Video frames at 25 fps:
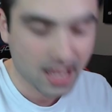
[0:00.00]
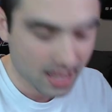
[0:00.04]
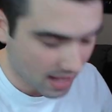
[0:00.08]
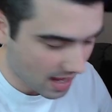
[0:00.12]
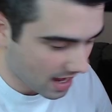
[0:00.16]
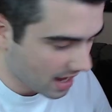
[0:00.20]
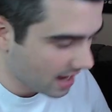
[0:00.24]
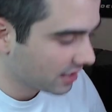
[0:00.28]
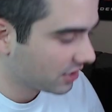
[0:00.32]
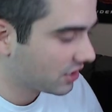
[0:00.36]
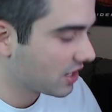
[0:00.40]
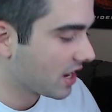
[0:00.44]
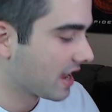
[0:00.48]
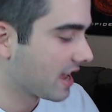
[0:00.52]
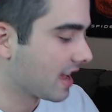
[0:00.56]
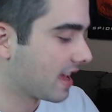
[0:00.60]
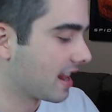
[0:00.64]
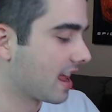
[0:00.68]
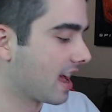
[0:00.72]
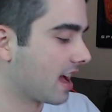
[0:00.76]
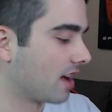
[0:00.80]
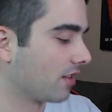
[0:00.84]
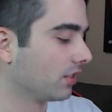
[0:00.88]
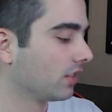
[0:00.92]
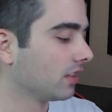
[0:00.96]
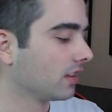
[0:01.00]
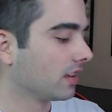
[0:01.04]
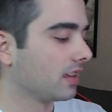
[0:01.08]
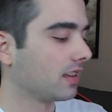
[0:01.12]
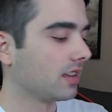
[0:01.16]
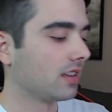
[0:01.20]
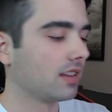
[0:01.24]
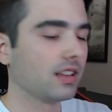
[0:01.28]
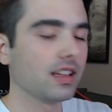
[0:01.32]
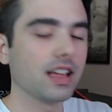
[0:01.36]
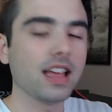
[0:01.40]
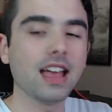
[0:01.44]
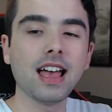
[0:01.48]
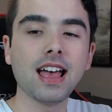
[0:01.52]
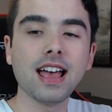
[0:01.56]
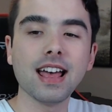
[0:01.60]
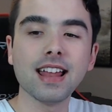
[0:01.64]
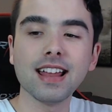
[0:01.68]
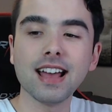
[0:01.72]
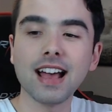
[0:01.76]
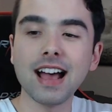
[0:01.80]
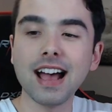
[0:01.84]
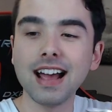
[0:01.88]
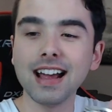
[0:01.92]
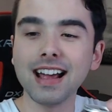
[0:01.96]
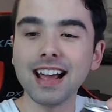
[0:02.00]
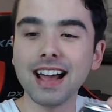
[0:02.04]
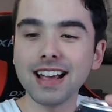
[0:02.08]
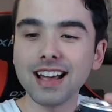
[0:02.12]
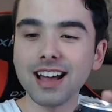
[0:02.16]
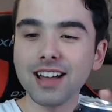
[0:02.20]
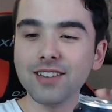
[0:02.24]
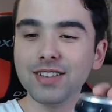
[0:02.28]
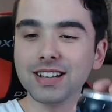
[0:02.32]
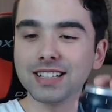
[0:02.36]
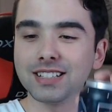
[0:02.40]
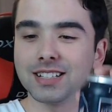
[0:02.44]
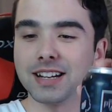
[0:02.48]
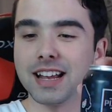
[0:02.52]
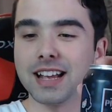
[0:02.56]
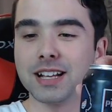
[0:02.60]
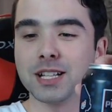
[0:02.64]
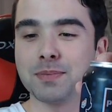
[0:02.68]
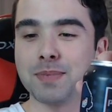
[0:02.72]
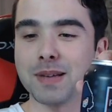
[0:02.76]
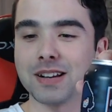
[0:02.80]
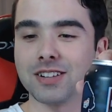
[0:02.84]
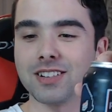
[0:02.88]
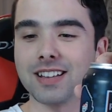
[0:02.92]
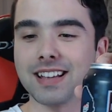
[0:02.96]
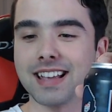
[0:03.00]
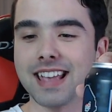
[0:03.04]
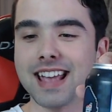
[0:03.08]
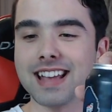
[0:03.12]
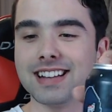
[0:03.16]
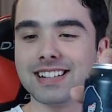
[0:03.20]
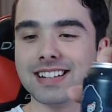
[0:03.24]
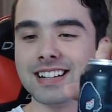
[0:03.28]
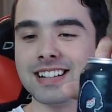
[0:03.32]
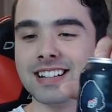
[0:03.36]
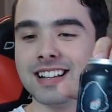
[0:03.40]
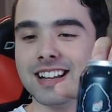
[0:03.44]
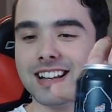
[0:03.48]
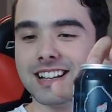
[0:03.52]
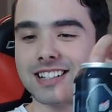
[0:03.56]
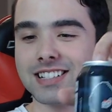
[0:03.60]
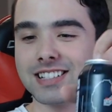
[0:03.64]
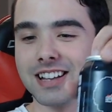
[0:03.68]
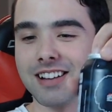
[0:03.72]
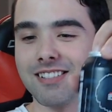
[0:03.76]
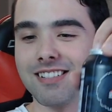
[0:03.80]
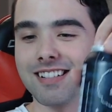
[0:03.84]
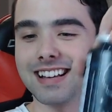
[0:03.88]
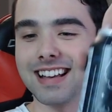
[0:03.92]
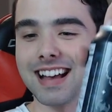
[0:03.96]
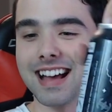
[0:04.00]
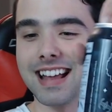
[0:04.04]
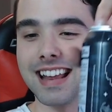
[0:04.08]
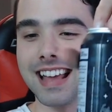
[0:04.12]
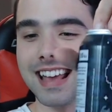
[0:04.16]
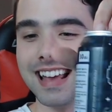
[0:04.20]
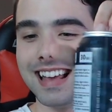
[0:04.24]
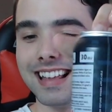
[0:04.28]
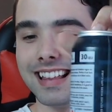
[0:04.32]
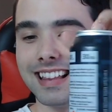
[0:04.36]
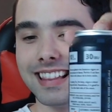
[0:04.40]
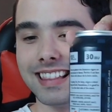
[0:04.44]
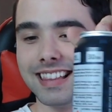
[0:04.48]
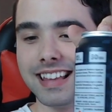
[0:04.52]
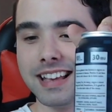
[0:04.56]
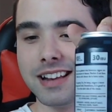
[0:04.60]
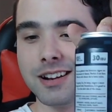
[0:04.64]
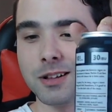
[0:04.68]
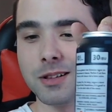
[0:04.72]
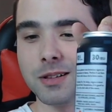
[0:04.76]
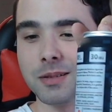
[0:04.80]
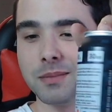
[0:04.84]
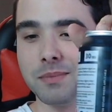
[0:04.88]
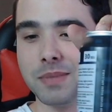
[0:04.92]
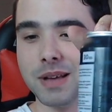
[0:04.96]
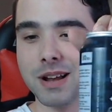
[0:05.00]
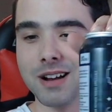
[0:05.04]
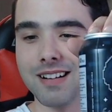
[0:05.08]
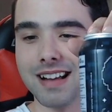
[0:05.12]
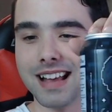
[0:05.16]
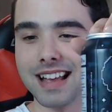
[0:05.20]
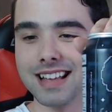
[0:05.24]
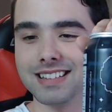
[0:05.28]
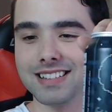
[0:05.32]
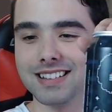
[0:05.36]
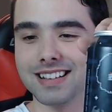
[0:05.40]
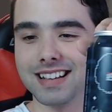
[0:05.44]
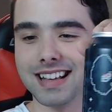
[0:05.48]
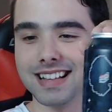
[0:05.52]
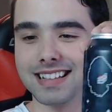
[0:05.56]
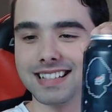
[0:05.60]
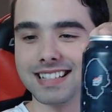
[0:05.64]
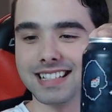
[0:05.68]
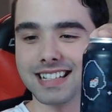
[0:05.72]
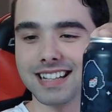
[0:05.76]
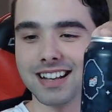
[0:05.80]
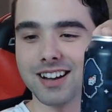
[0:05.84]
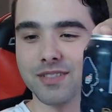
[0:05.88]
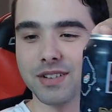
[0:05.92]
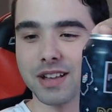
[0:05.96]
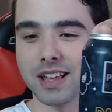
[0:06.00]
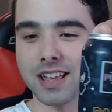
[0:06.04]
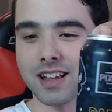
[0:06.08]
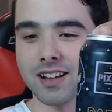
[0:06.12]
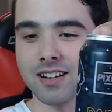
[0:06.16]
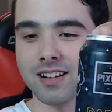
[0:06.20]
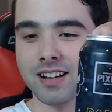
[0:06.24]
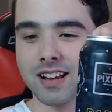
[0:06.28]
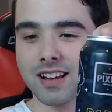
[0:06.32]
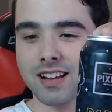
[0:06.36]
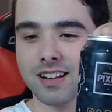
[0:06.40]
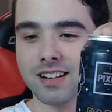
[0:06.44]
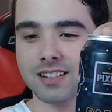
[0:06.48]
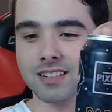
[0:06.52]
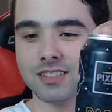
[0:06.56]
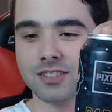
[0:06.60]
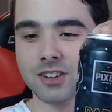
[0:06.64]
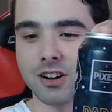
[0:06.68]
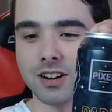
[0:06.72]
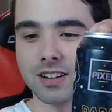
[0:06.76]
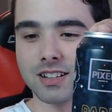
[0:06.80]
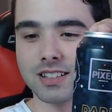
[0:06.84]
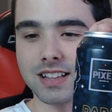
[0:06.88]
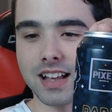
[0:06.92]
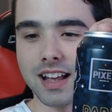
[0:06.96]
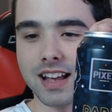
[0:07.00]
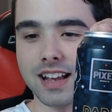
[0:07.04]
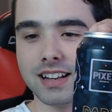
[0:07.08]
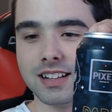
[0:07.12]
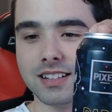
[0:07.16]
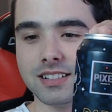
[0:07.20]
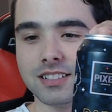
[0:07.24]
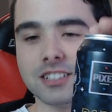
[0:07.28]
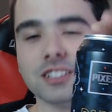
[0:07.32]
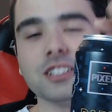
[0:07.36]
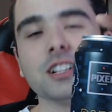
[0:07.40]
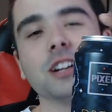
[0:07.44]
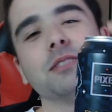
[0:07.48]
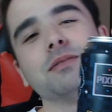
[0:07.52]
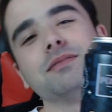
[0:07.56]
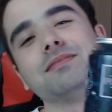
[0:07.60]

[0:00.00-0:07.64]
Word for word: I check it out. And I, I got this today, special occasion, so I got a little beer as you can see over here, dark side, you know,